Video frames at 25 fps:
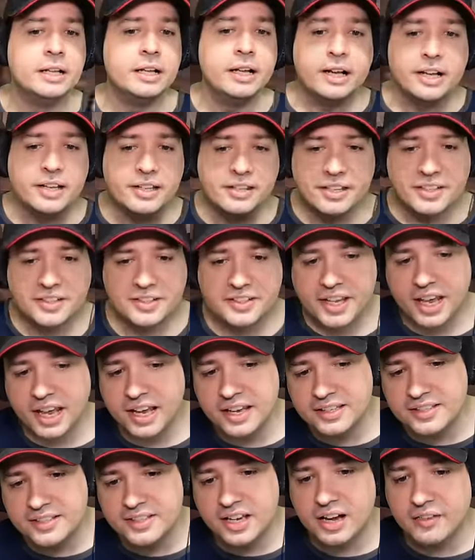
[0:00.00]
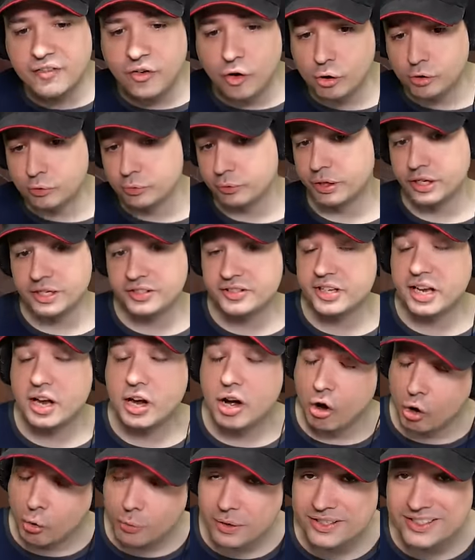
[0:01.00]
in this case, I've always
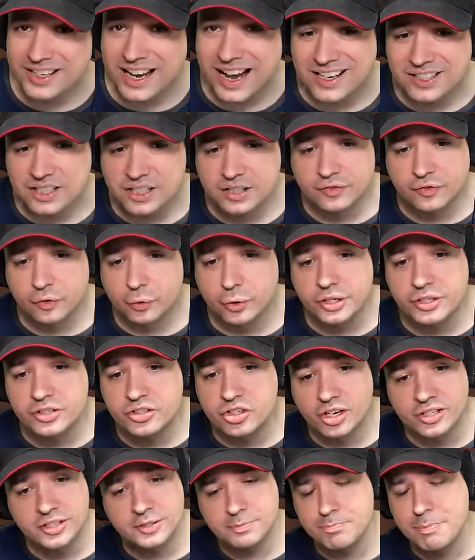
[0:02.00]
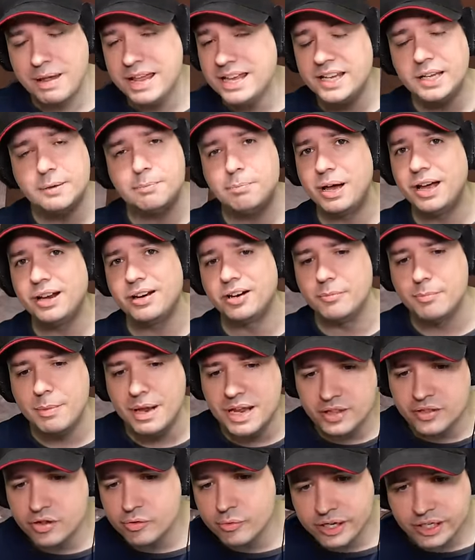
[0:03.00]
always asked for it, just make it better.
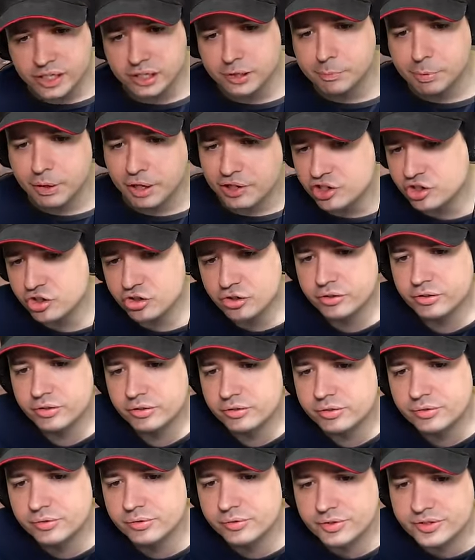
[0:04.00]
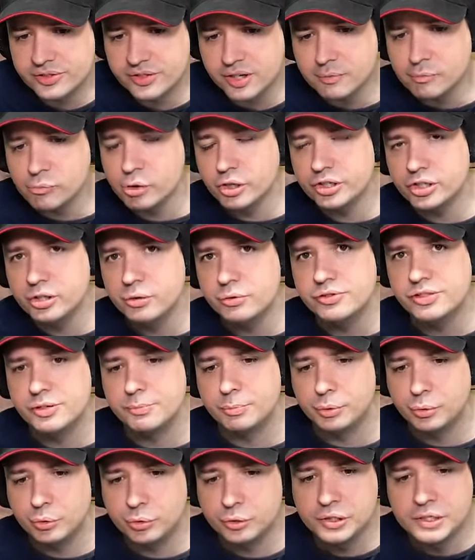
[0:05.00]
Make the regular Punisher somewhat
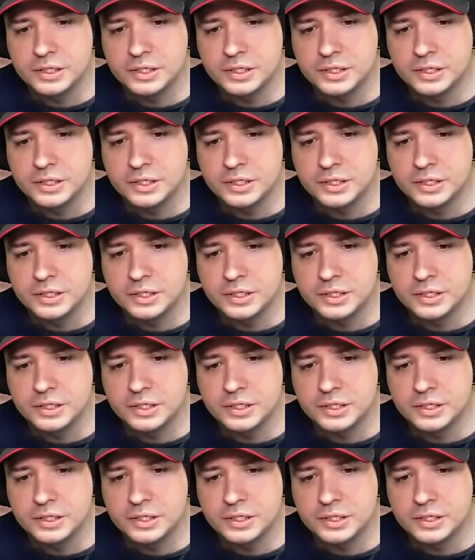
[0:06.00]
usable,